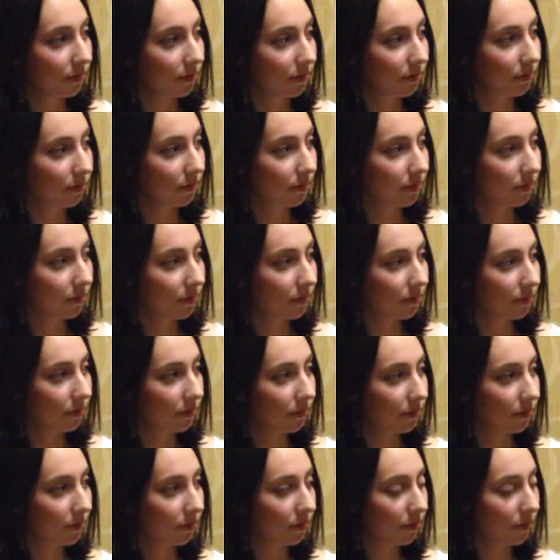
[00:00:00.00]

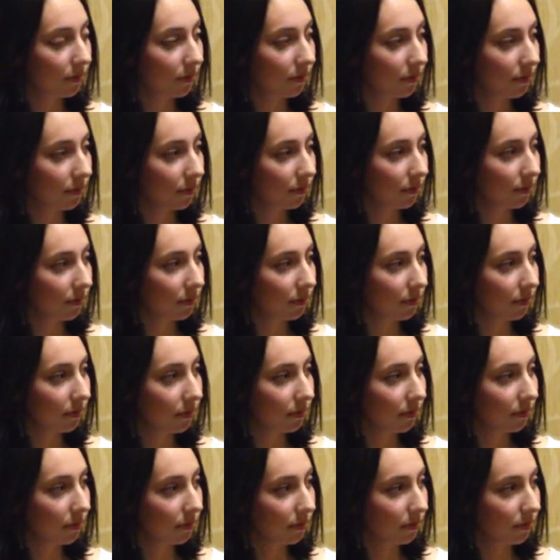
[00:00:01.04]

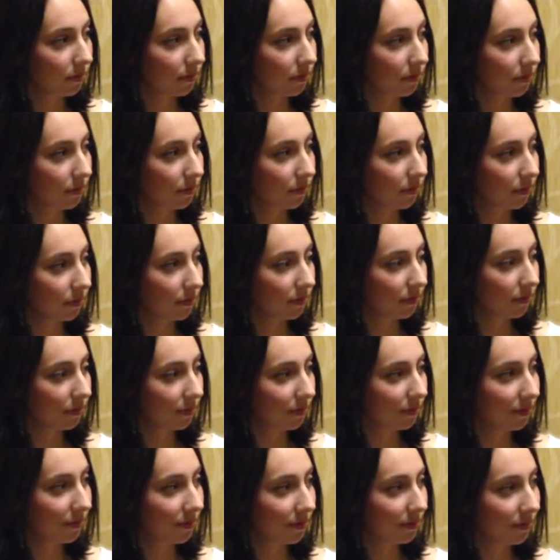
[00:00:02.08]

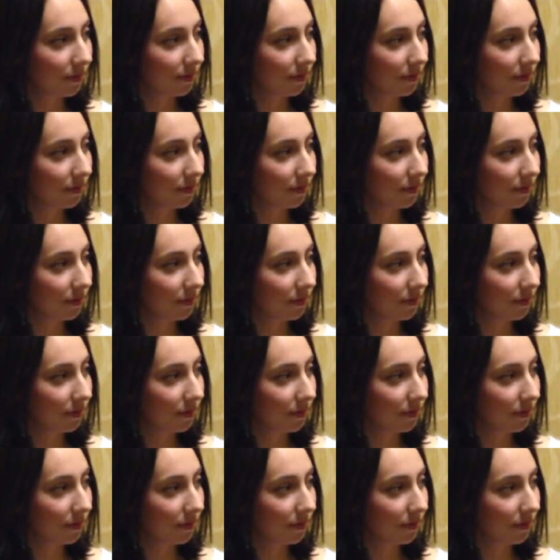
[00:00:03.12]
This person isn't speaking.